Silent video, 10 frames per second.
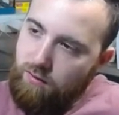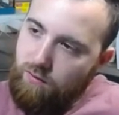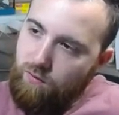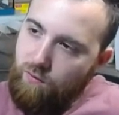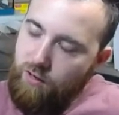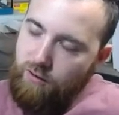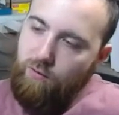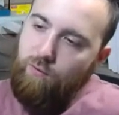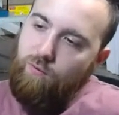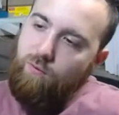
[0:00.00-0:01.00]
when
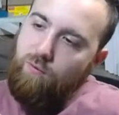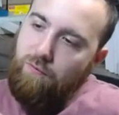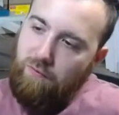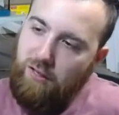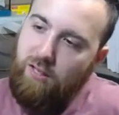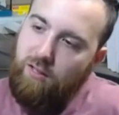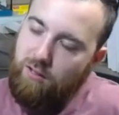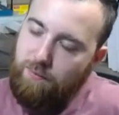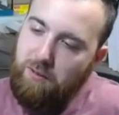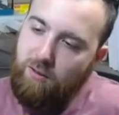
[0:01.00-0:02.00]
you feed the
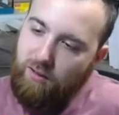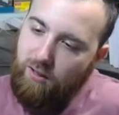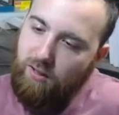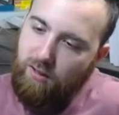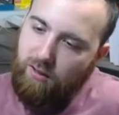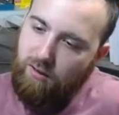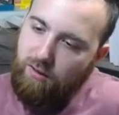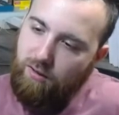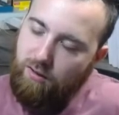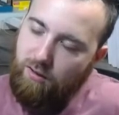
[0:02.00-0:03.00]
Spirulina
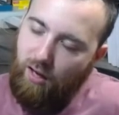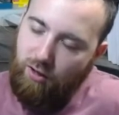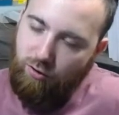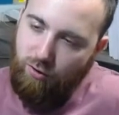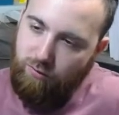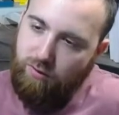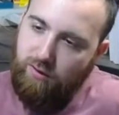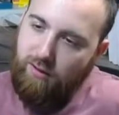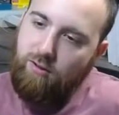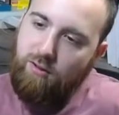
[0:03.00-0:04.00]
and you don't
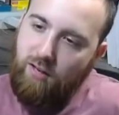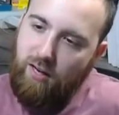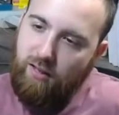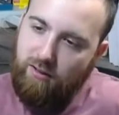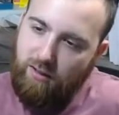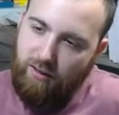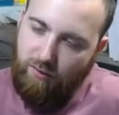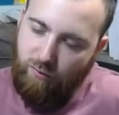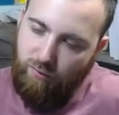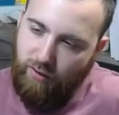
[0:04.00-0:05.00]
clean your tank, like
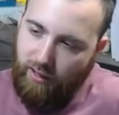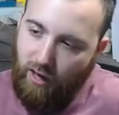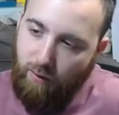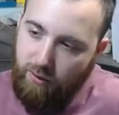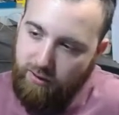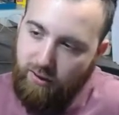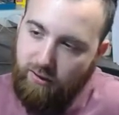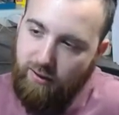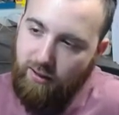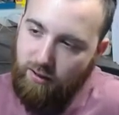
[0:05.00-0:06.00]
like I wasn't
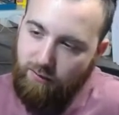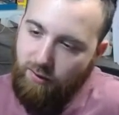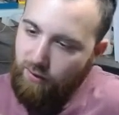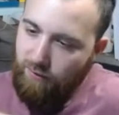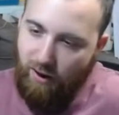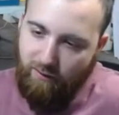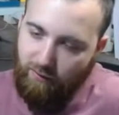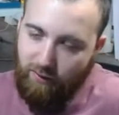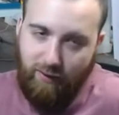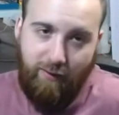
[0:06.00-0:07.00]
cleaning the 55, the
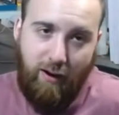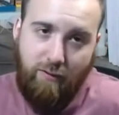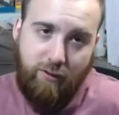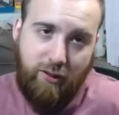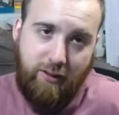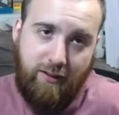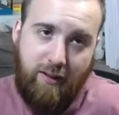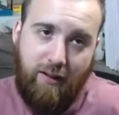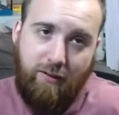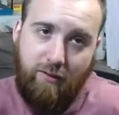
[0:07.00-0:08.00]
55
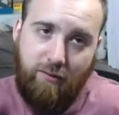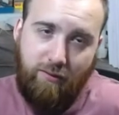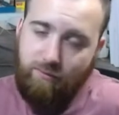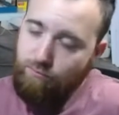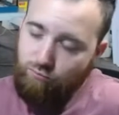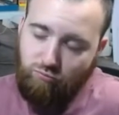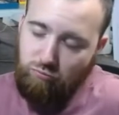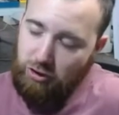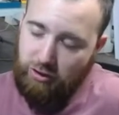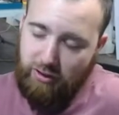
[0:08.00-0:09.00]
was
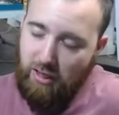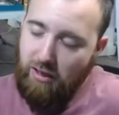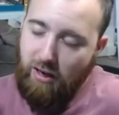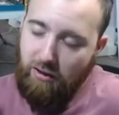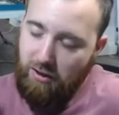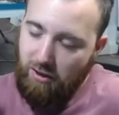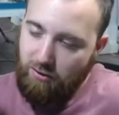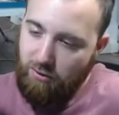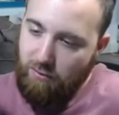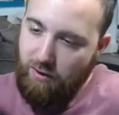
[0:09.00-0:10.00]
just sitting out there
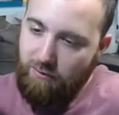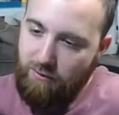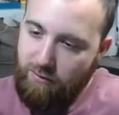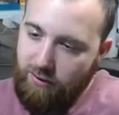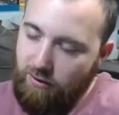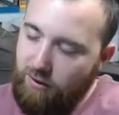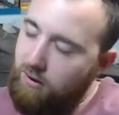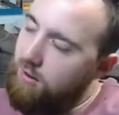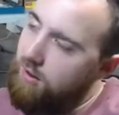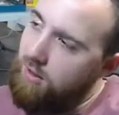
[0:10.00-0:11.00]
doing whatever it was doing.
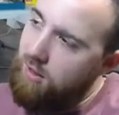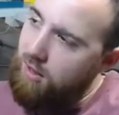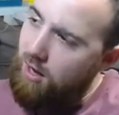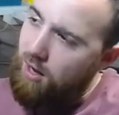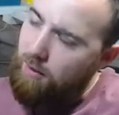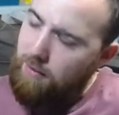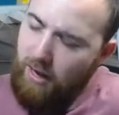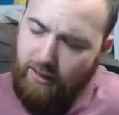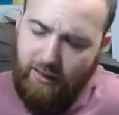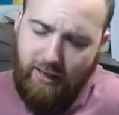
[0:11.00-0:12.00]
Um,
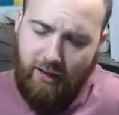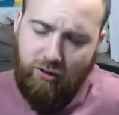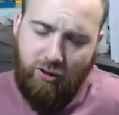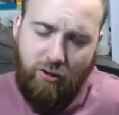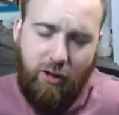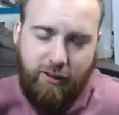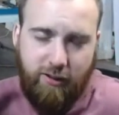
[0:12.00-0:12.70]
I think it actually caused the